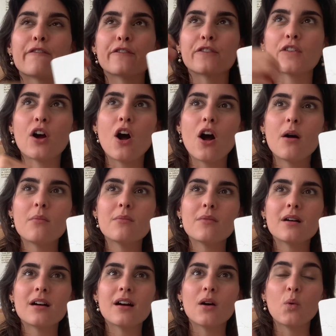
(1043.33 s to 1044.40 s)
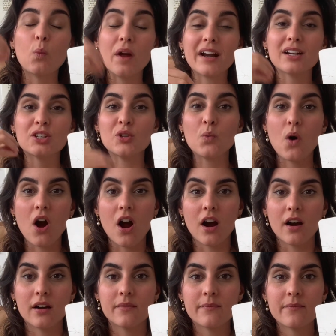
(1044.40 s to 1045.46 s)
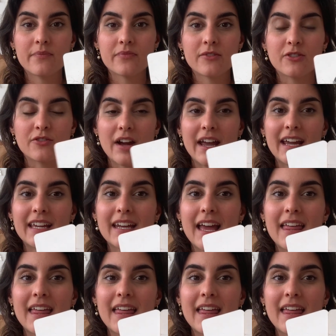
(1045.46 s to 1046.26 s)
from where you are, right?